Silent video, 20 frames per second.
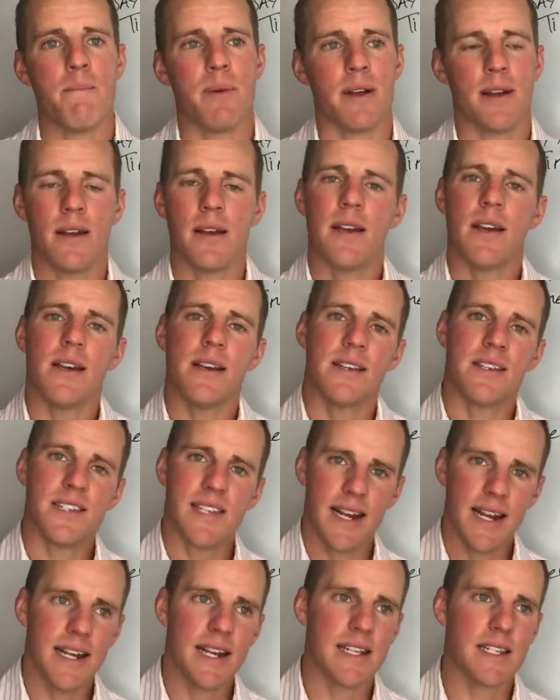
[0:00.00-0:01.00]
But
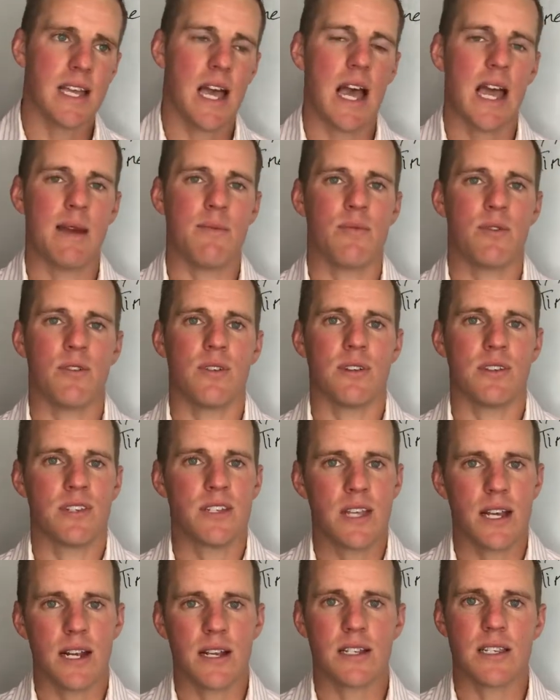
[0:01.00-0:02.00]
setting a timer and
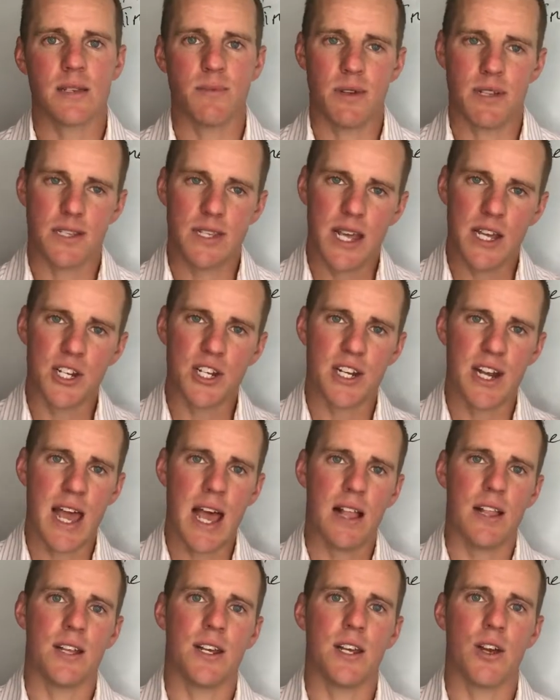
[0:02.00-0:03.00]
setting some
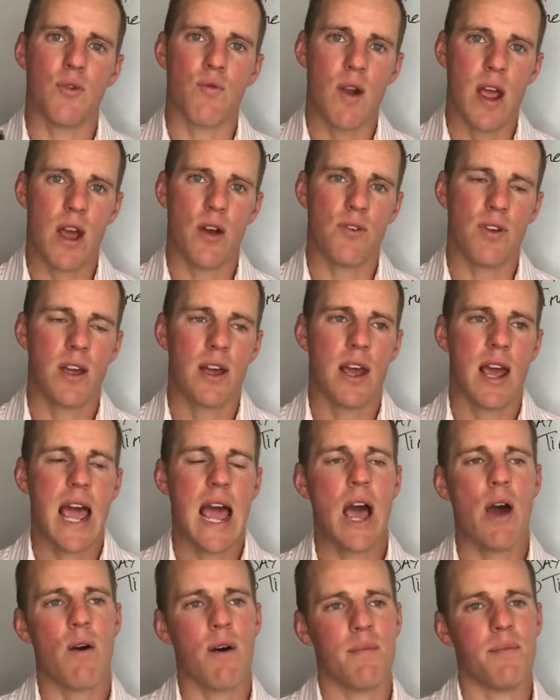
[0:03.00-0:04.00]
intentionality around
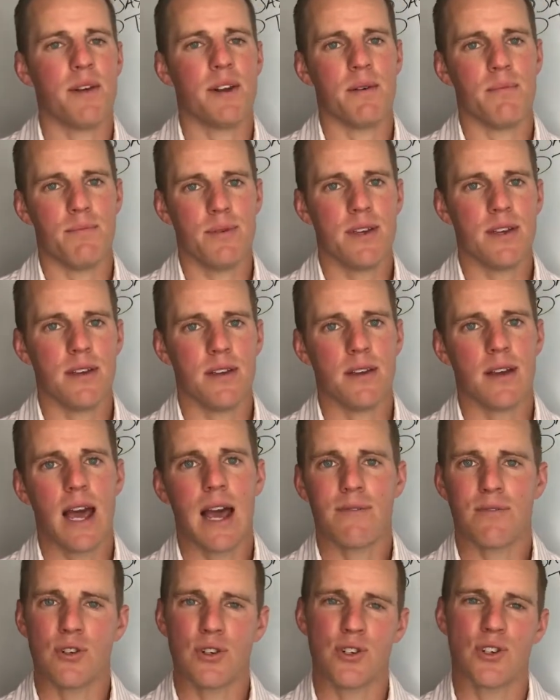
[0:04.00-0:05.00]
how I'm going to be
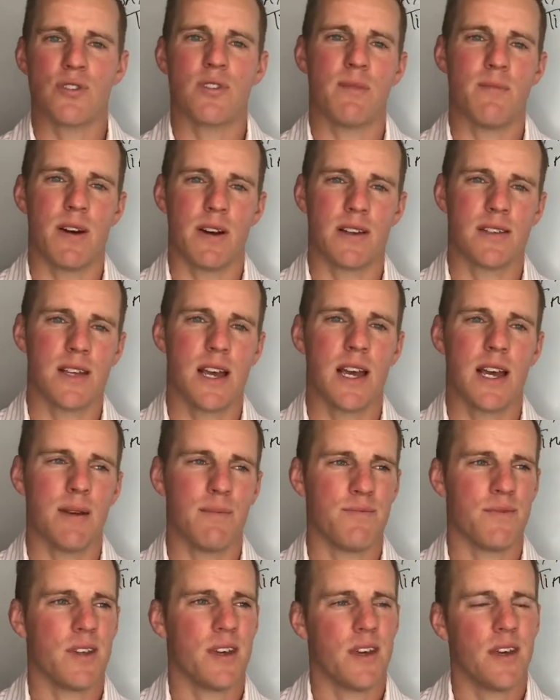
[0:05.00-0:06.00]
after a certain amount of
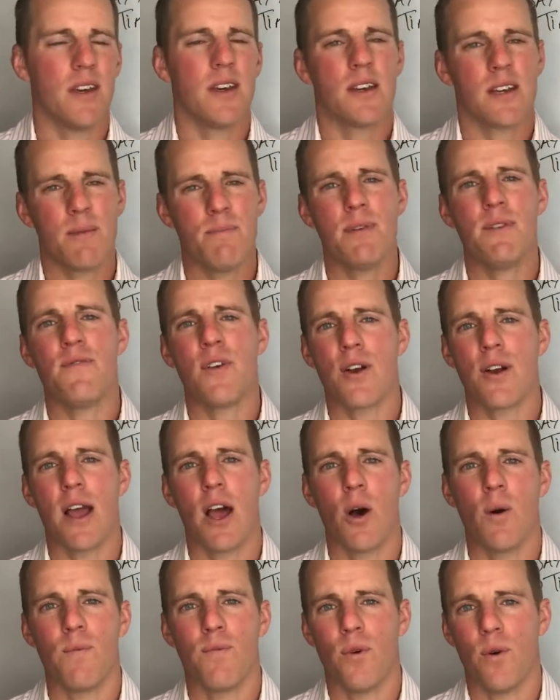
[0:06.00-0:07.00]
time can be very
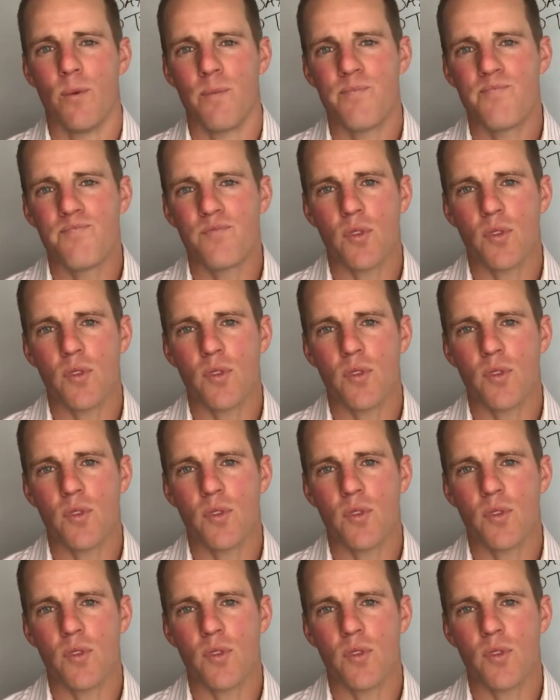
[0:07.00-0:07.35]
helpful.